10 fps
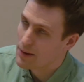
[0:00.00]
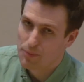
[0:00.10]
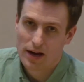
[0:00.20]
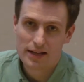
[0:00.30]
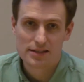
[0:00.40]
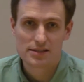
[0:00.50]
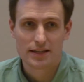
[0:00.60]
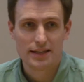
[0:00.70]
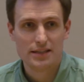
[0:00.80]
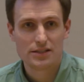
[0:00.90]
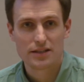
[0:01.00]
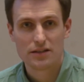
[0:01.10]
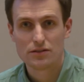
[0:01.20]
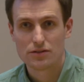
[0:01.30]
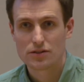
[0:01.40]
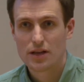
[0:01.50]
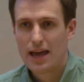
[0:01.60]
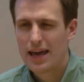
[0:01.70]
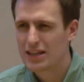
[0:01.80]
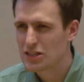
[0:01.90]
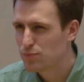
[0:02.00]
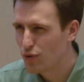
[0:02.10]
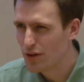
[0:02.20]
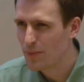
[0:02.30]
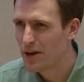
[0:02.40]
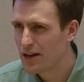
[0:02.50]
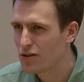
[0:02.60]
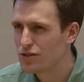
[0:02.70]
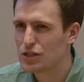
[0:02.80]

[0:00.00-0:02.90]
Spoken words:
of practice the key skills and explore the pedagogy,